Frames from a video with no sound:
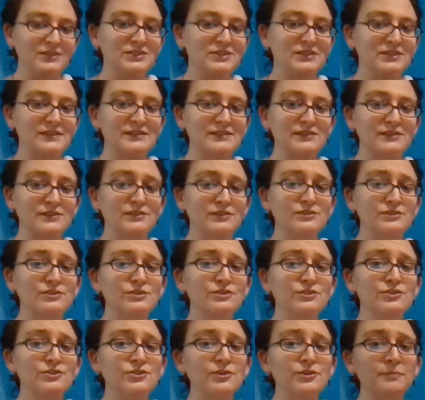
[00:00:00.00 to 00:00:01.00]
just looks
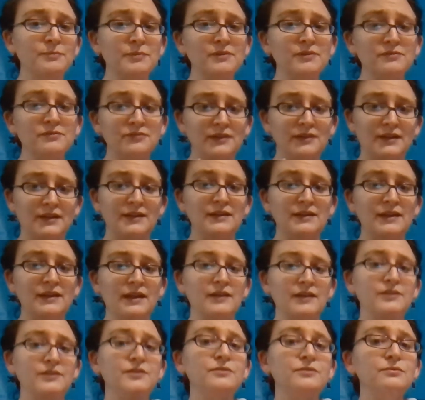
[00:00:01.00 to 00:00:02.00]
super
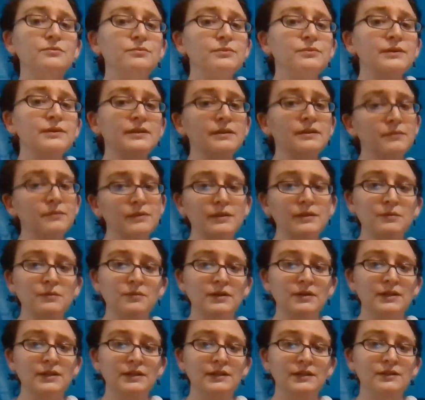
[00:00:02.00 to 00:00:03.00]
fun and you really
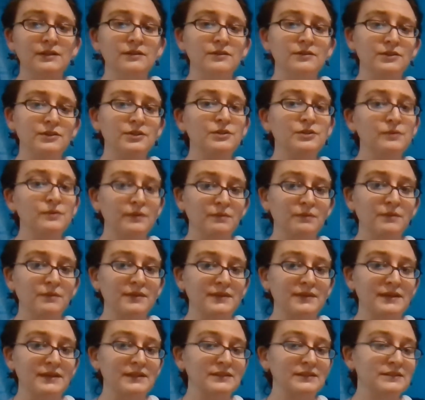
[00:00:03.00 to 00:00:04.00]
wanted to do it
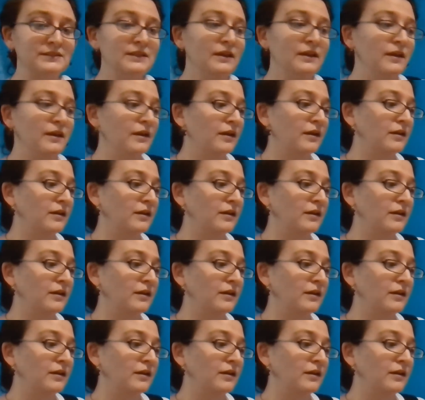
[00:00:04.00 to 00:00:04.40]
with us